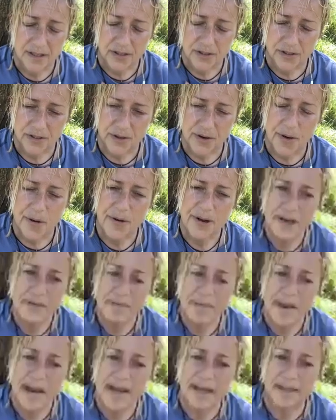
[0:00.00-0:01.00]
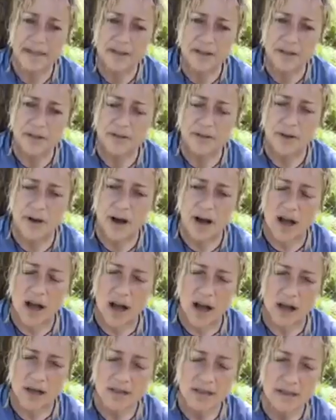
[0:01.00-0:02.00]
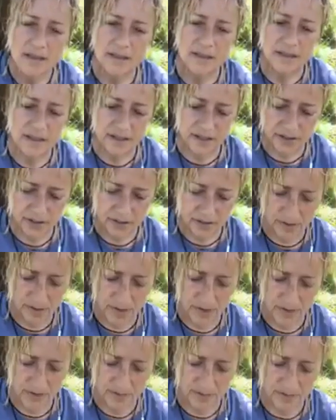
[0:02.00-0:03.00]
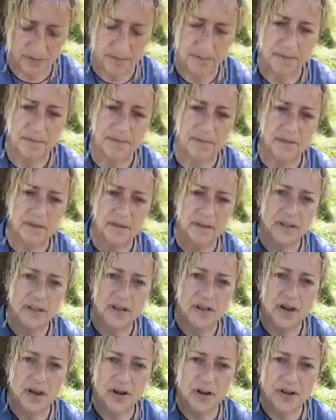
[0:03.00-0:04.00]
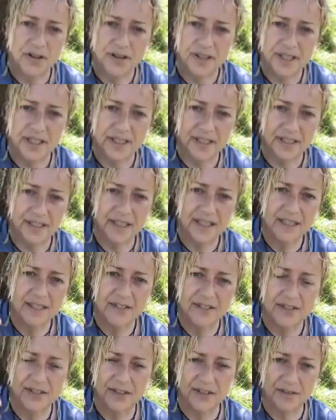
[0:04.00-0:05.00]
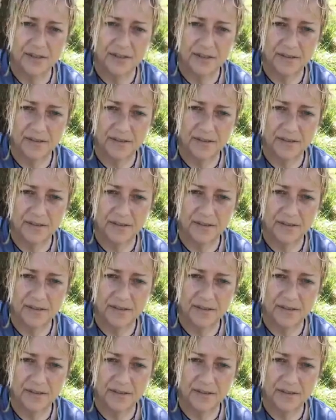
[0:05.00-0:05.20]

So, going back to unconditional love on the ascension,